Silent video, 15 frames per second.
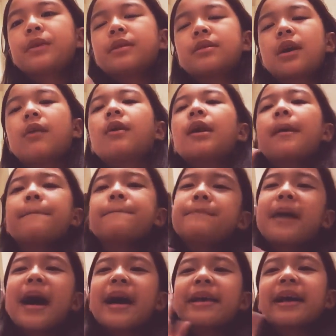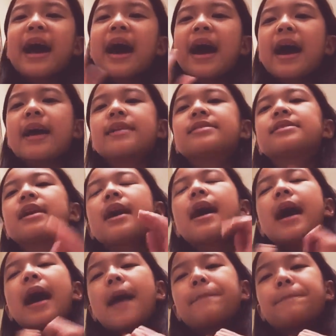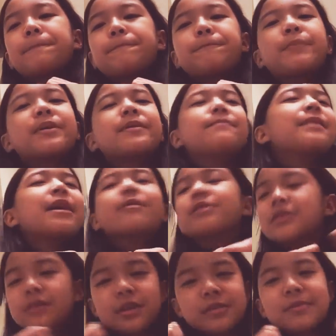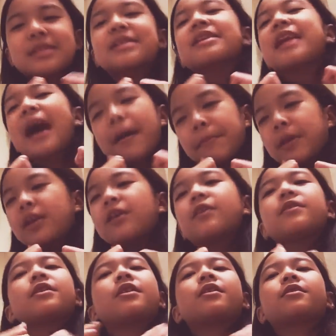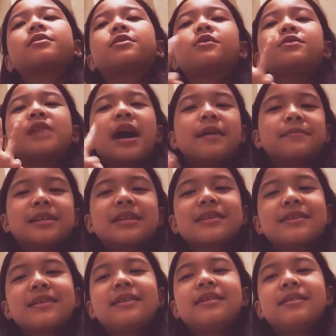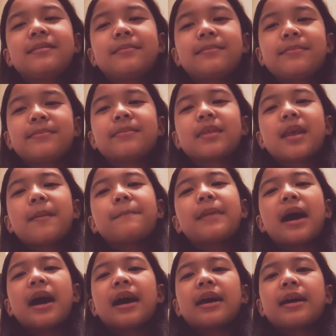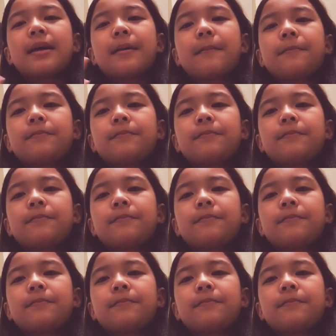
So bye guys. Bye, bye. Happy Merry Christmas and Happy New Year two times. Bye.